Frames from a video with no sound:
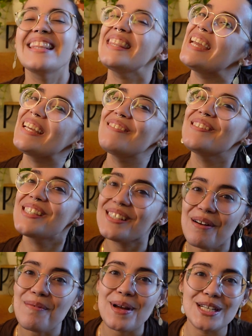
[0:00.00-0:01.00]
Thank you
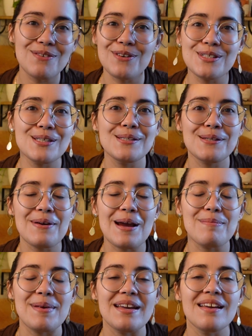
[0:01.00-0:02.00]
so much for
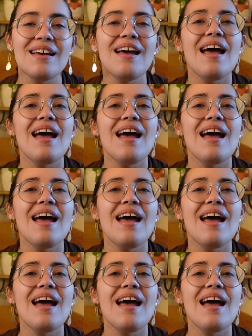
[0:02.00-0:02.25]
subscribing.